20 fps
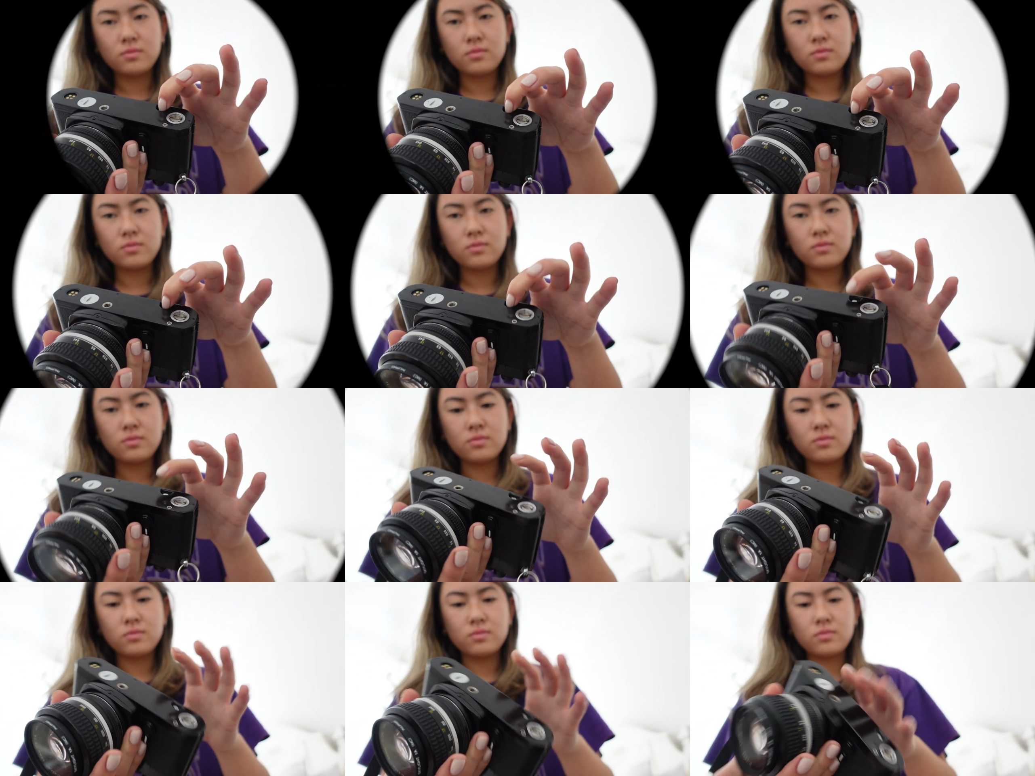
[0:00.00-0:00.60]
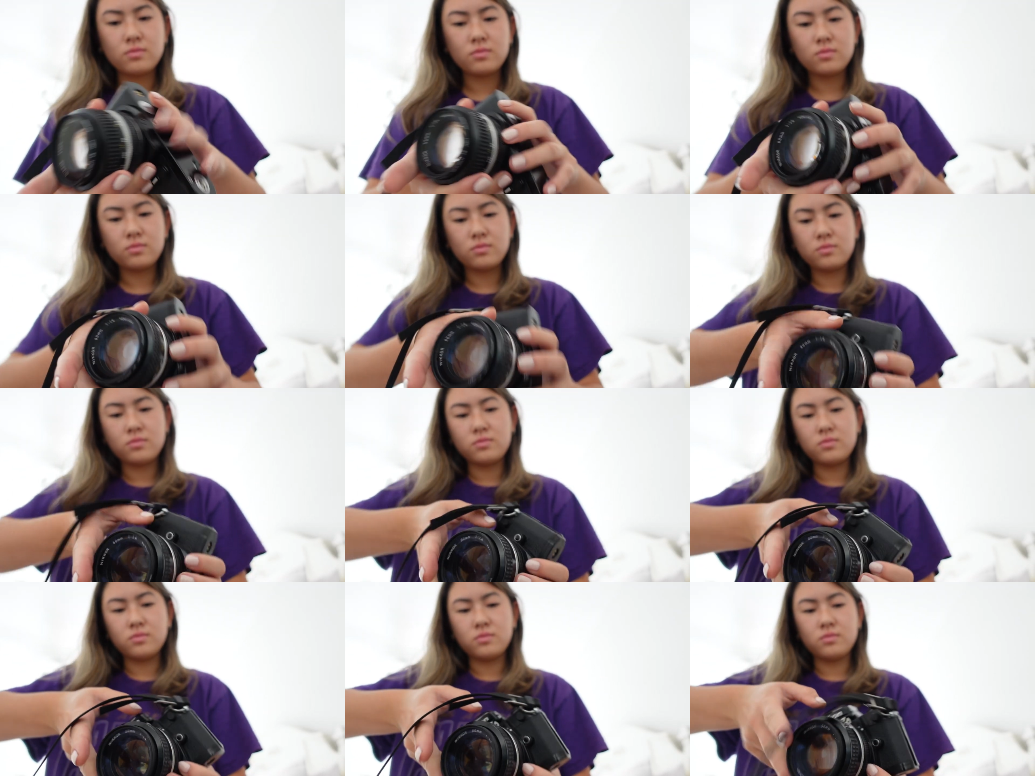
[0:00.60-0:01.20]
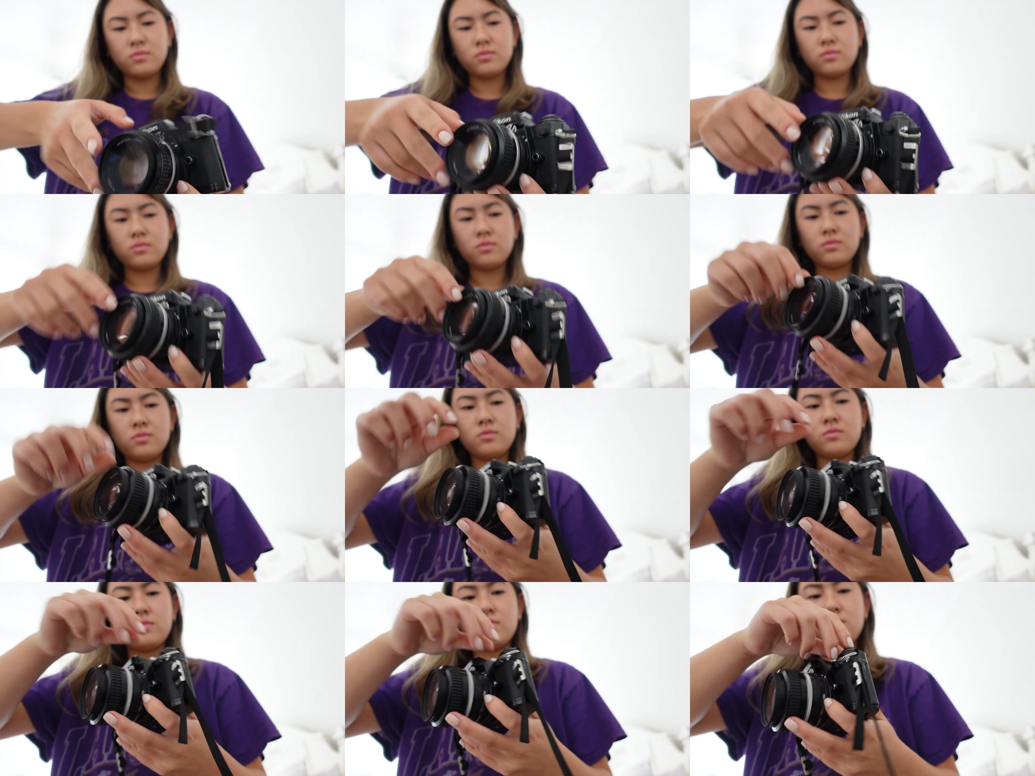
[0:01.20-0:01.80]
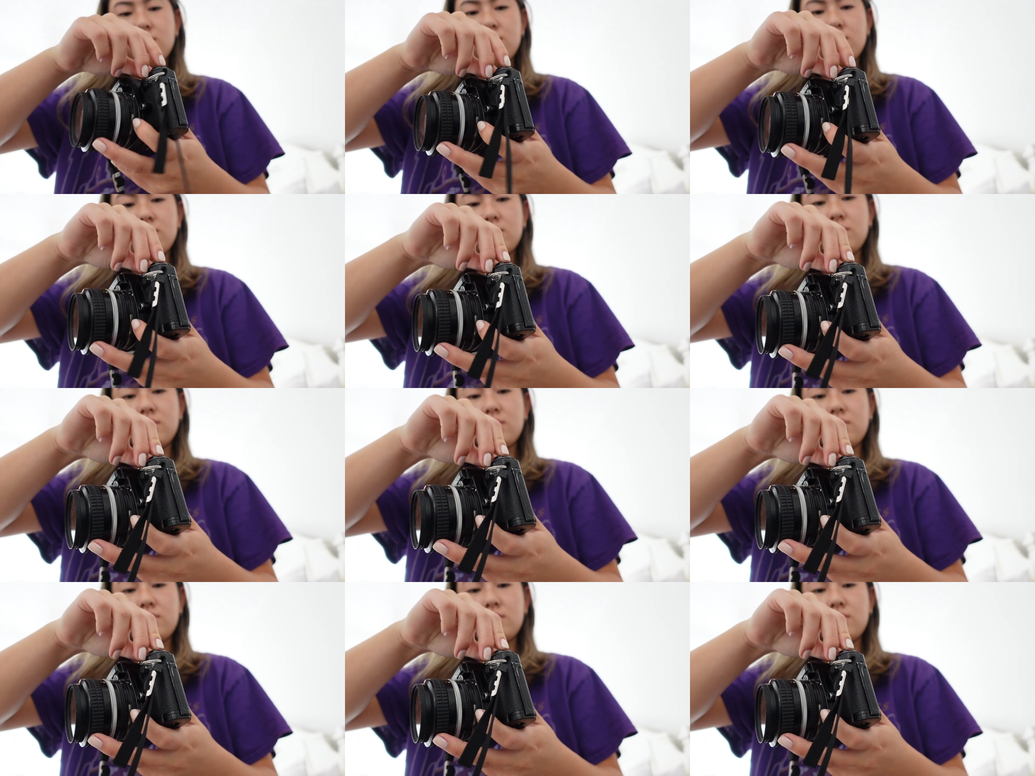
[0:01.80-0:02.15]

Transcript: Nobody speaks.